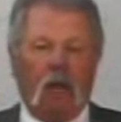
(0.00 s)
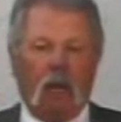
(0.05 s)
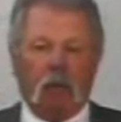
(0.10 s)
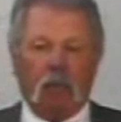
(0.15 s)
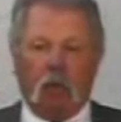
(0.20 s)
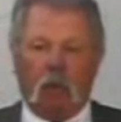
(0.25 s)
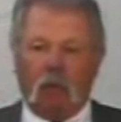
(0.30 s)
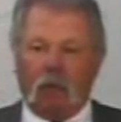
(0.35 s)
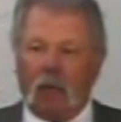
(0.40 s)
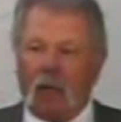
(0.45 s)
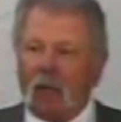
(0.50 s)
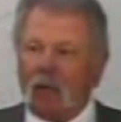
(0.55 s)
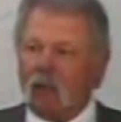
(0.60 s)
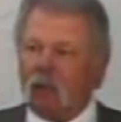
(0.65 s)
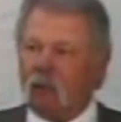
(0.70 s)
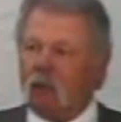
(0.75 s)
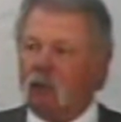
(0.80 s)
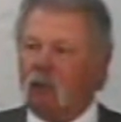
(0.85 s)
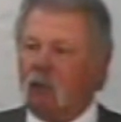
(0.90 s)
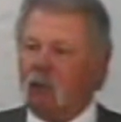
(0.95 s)
Admiral
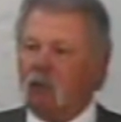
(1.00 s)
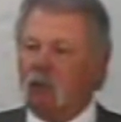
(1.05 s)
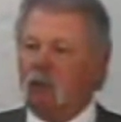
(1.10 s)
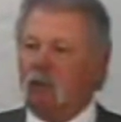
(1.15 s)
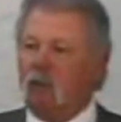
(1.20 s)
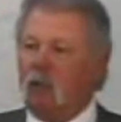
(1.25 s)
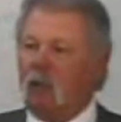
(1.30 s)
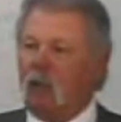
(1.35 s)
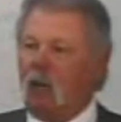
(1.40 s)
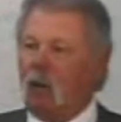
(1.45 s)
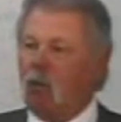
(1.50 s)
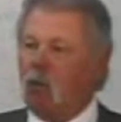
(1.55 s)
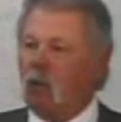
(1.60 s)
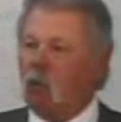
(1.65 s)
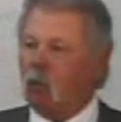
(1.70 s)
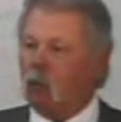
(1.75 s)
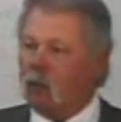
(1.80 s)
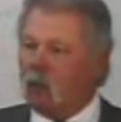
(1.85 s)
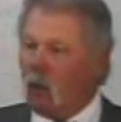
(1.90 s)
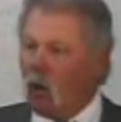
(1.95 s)
Geist said, "I
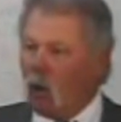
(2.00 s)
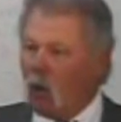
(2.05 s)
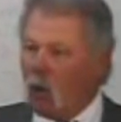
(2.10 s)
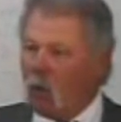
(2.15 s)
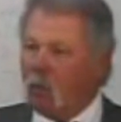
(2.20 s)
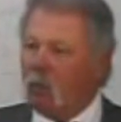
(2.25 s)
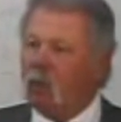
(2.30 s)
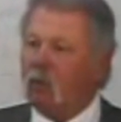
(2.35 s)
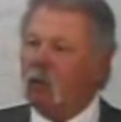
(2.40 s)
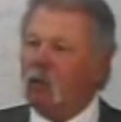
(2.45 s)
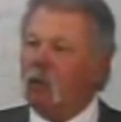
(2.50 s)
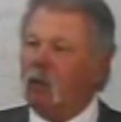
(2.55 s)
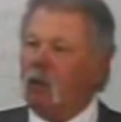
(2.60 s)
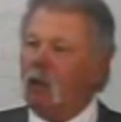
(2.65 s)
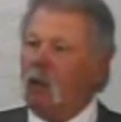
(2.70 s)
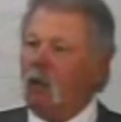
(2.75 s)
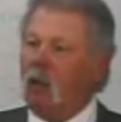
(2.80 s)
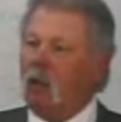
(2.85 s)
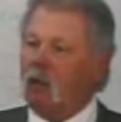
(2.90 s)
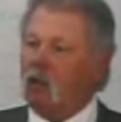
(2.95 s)
want to rearm
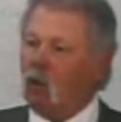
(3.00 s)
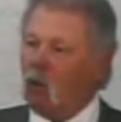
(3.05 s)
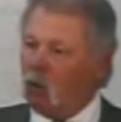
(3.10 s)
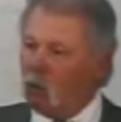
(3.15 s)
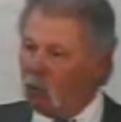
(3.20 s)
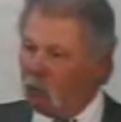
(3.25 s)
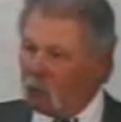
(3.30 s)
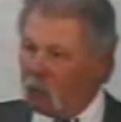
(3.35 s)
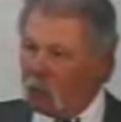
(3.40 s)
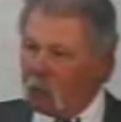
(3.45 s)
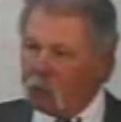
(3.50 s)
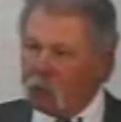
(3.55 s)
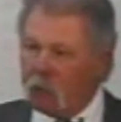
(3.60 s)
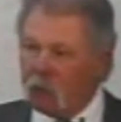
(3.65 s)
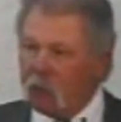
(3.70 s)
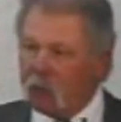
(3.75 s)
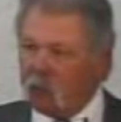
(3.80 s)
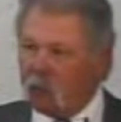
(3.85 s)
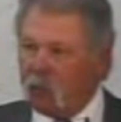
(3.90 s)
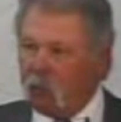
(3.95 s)
and go to the
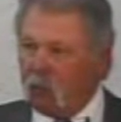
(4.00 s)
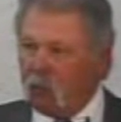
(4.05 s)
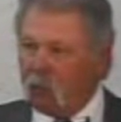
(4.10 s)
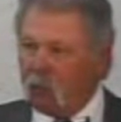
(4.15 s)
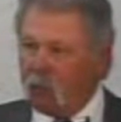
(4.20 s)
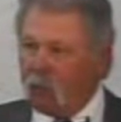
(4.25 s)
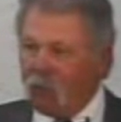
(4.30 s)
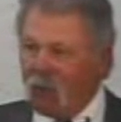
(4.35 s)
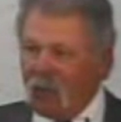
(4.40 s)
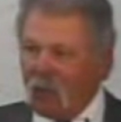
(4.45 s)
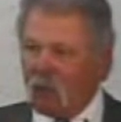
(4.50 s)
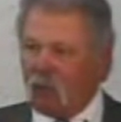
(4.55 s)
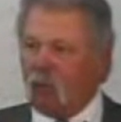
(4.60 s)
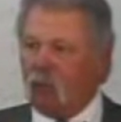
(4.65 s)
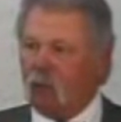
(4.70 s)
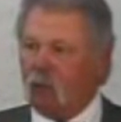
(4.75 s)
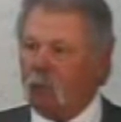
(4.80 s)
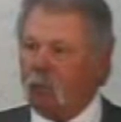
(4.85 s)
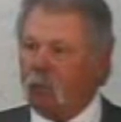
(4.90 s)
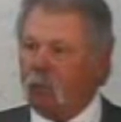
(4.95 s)
Liberty's
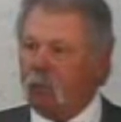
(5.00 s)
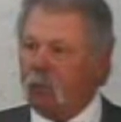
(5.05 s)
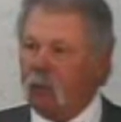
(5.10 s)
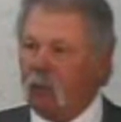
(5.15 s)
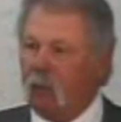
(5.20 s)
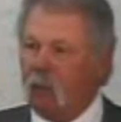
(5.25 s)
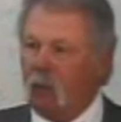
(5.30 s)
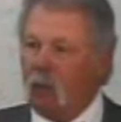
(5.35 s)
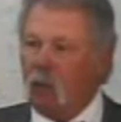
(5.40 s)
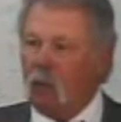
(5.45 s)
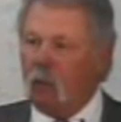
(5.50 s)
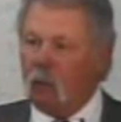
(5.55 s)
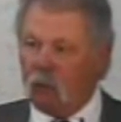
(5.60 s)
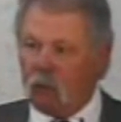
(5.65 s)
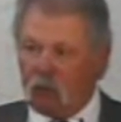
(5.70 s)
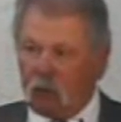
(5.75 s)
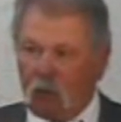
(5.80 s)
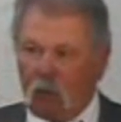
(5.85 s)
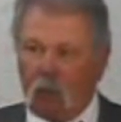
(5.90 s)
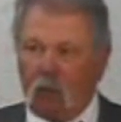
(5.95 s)
defense.
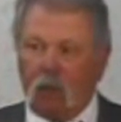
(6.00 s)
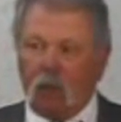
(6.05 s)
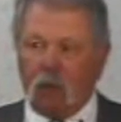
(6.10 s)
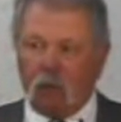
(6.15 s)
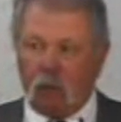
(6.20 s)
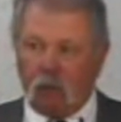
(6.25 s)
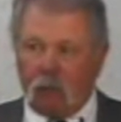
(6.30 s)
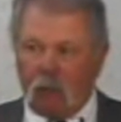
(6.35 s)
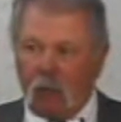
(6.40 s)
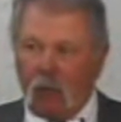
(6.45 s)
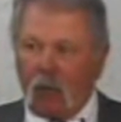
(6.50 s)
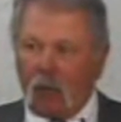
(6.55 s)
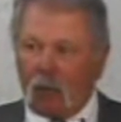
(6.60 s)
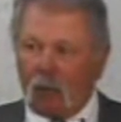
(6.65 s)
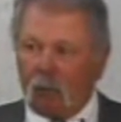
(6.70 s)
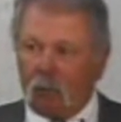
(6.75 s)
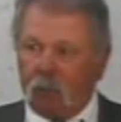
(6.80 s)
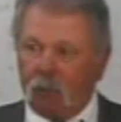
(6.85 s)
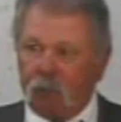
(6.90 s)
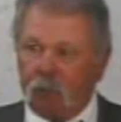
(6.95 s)
They're still under
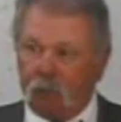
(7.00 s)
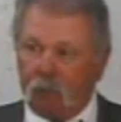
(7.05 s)
attack."